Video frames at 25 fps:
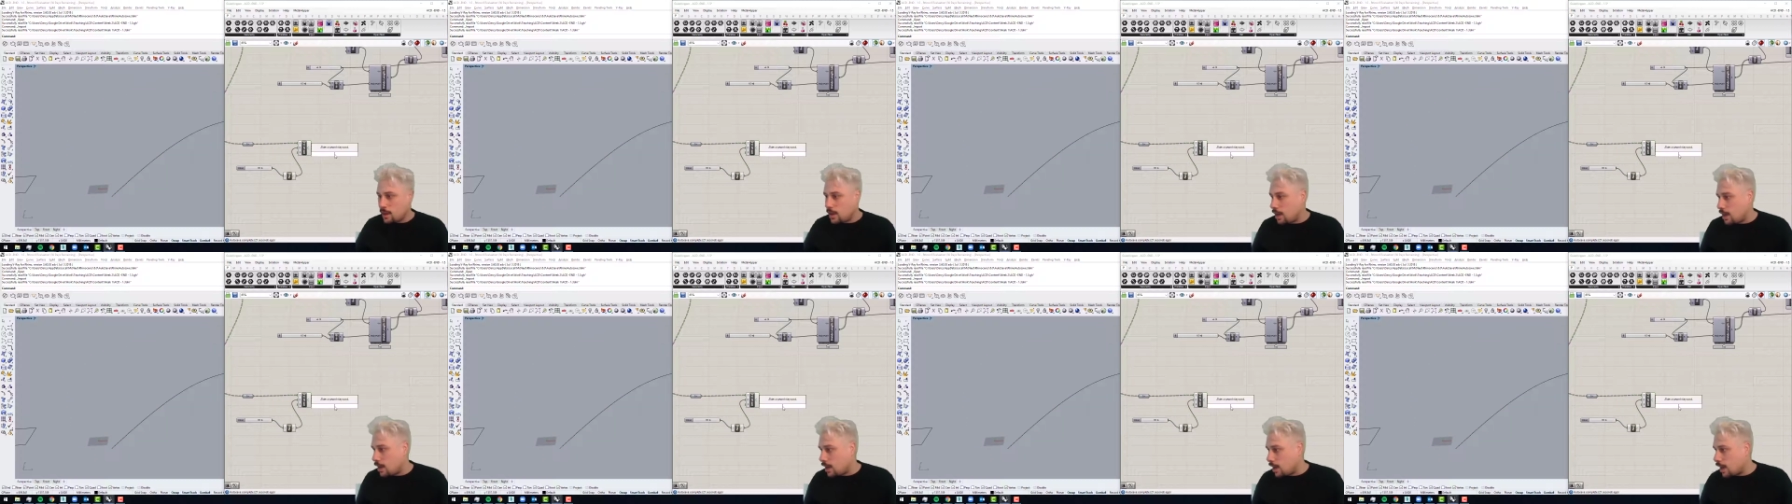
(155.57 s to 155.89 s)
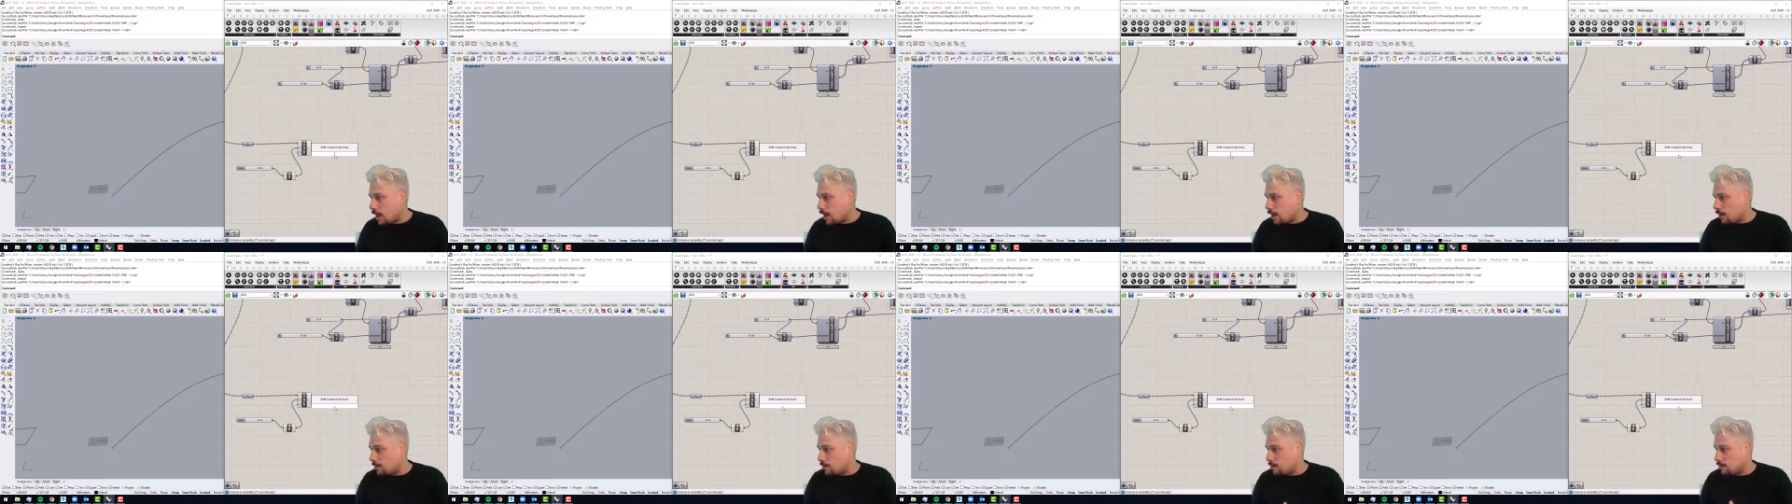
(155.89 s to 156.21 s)

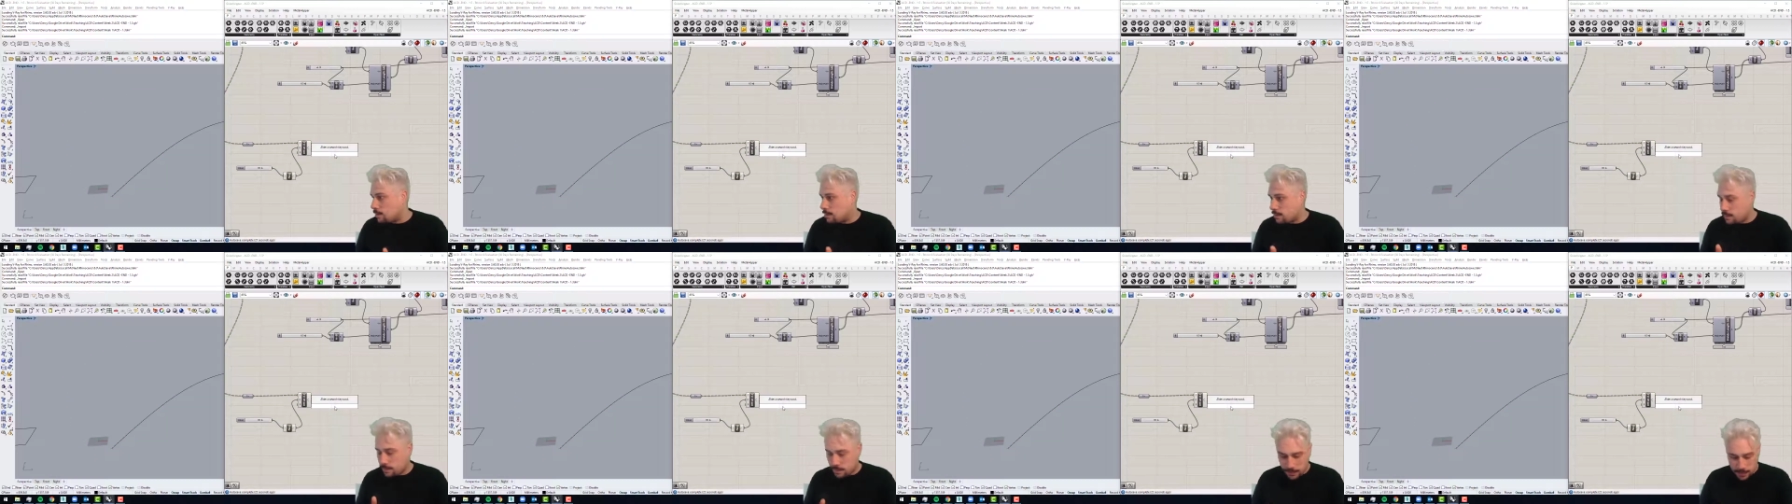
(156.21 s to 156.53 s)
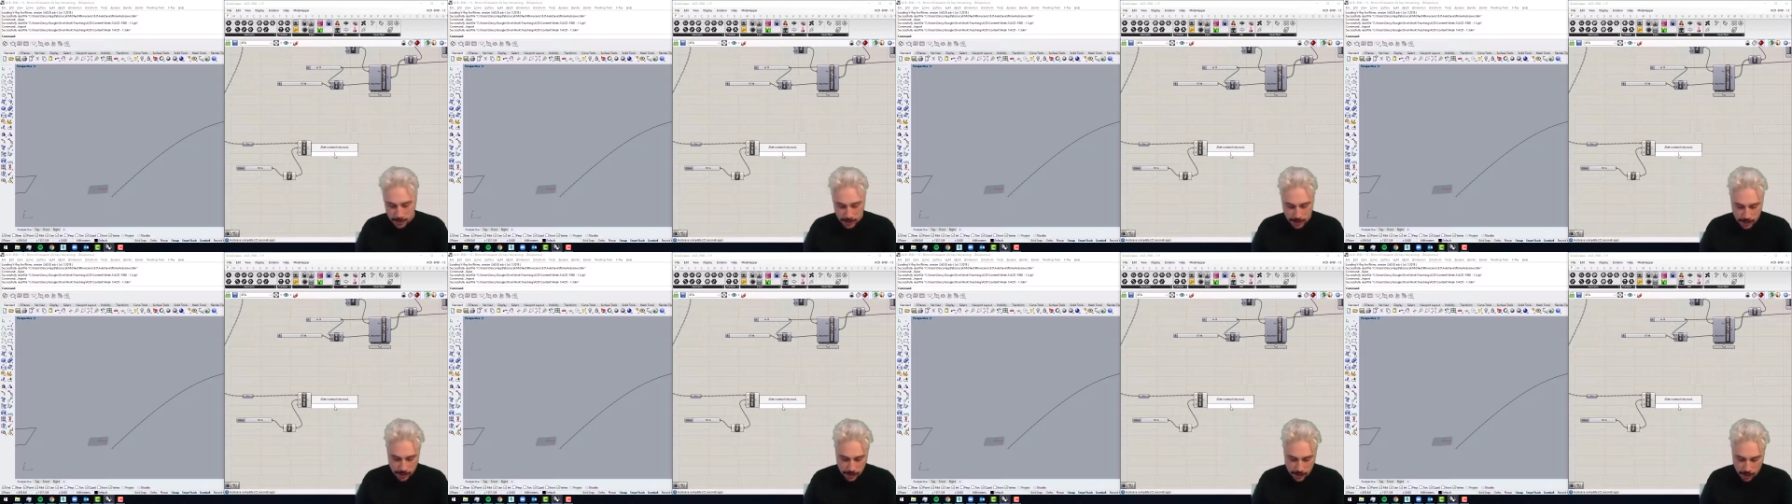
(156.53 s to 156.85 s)

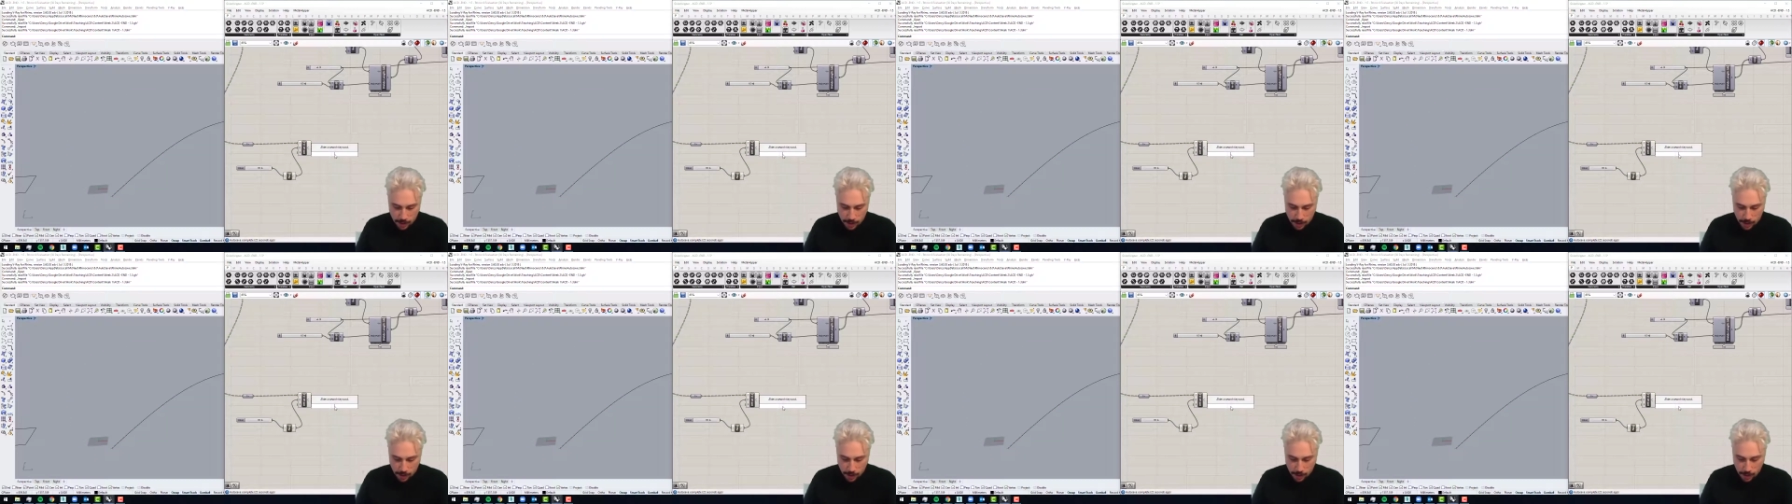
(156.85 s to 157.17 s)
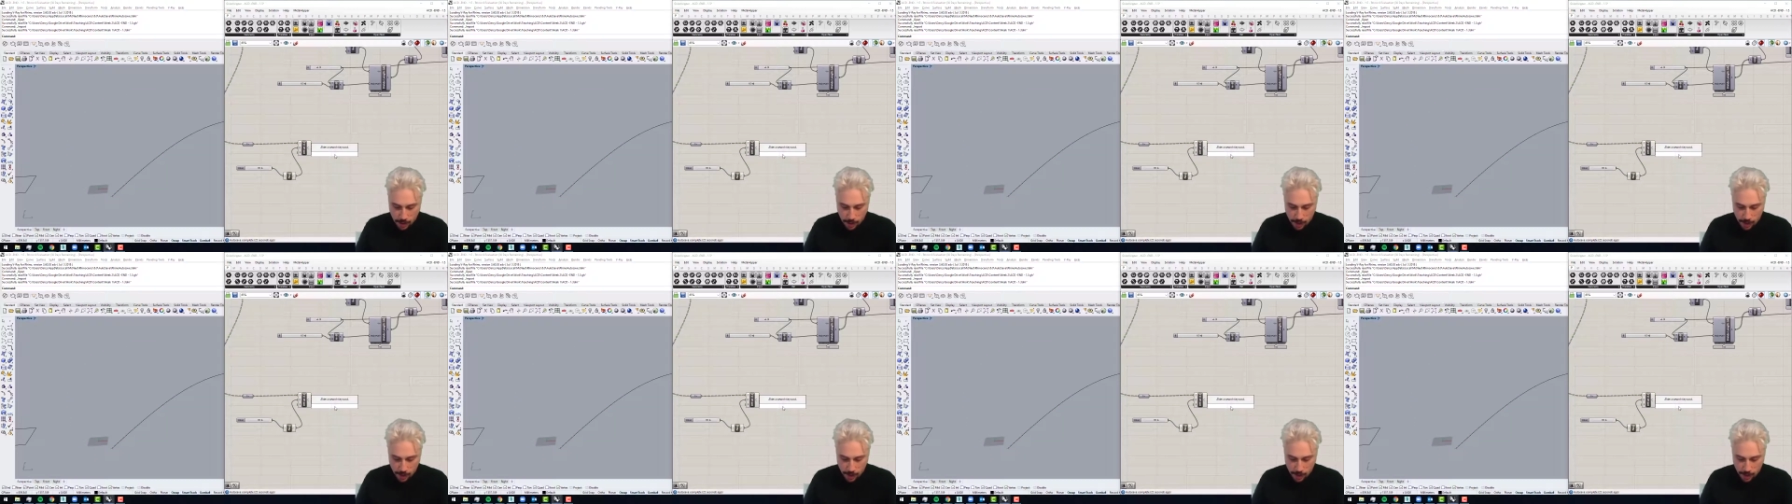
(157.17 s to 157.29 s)
So